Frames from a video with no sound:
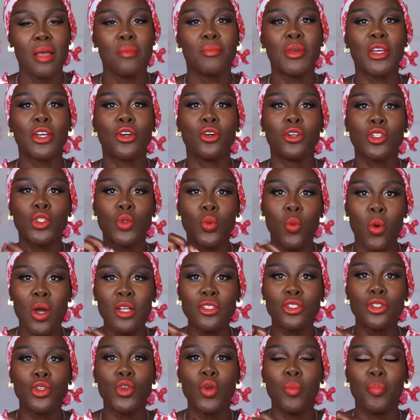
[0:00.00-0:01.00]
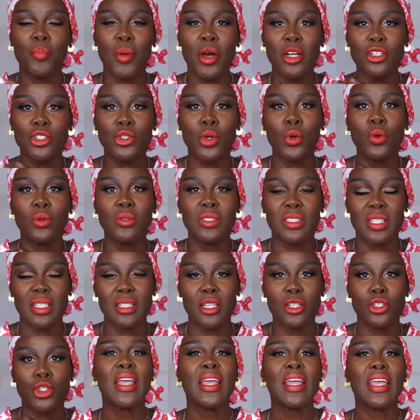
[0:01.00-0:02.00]
Because once you punch holes
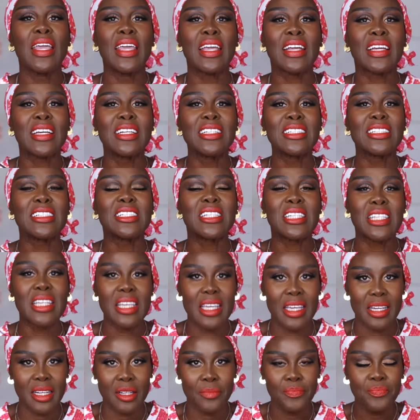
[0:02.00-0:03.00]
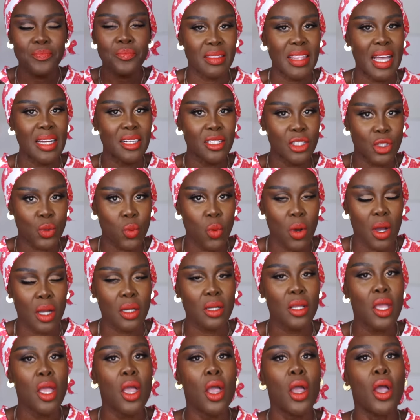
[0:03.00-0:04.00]
in it, it can tear. That is
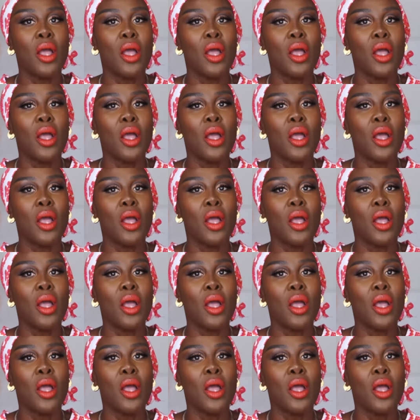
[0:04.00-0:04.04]
one.